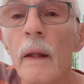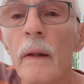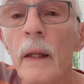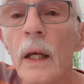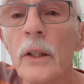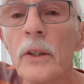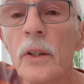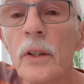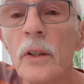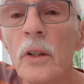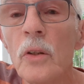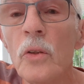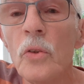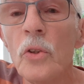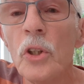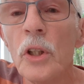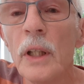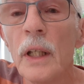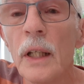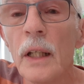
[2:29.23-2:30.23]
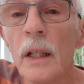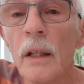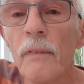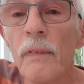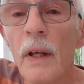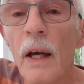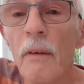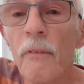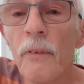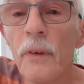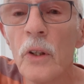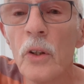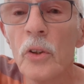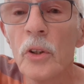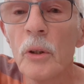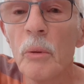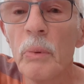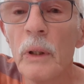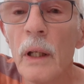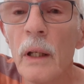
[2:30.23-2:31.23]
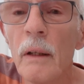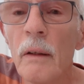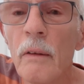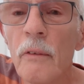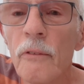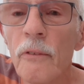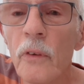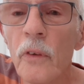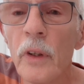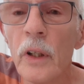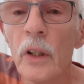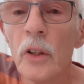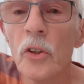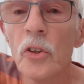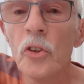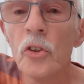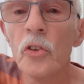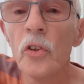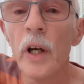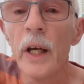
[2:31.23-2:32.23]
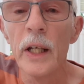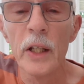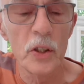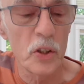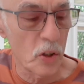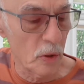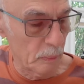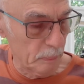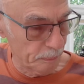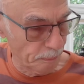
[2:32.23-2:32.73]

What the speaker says: That's the new G, and if that feels a bit funny and strange,